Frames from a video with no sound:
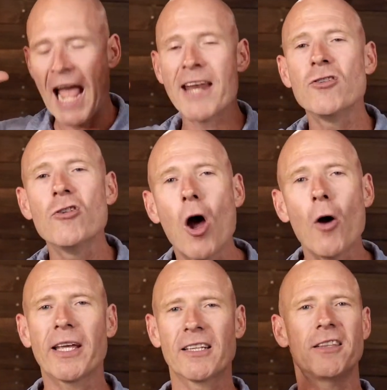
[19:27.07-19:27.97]
and
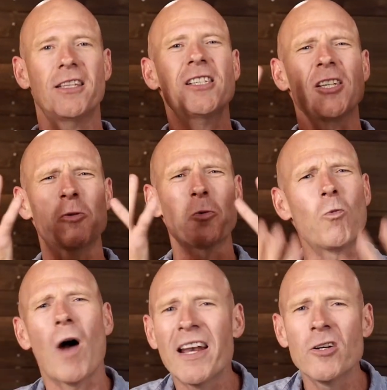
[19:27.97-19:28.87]
knowing that this is
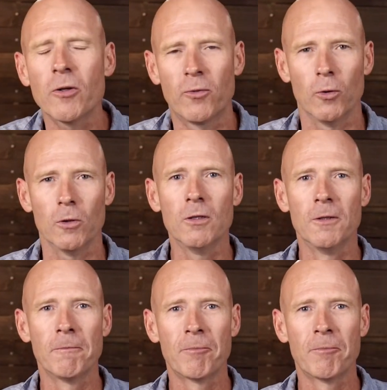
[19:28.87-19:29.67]
wonderful,